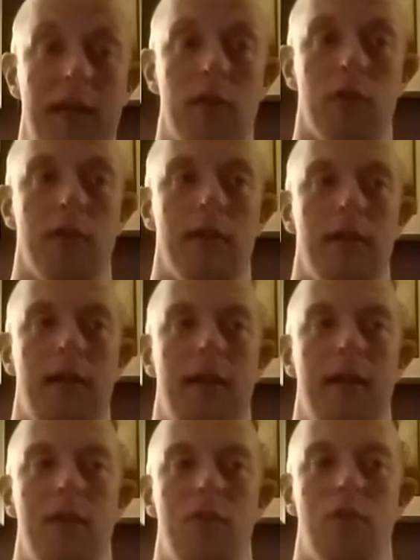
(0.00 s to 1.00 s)
angry,
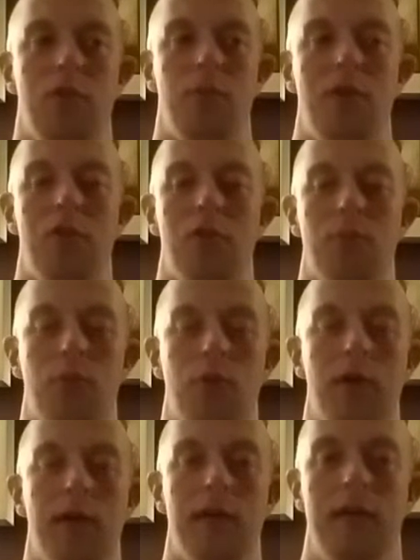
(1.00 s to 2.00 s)
and it turned me to the
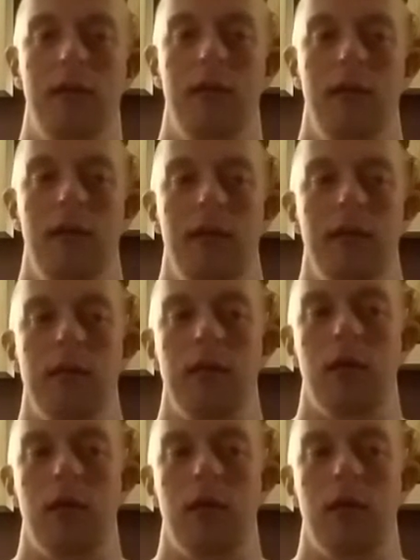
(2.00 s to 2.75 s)
point, you